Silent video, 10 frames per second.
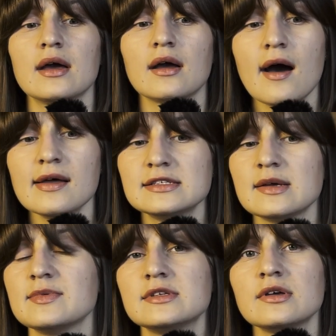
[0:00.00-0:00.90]

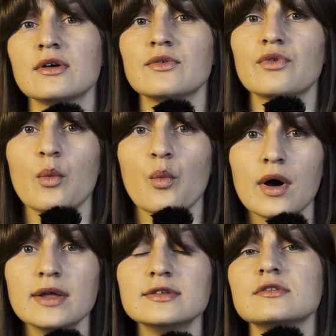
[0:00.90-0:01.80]
Concepts from
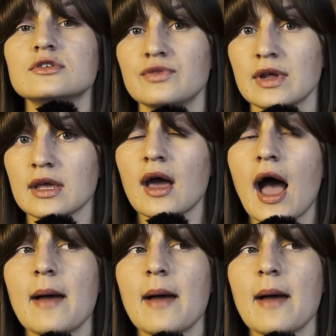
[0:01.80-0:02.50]
1 to 3,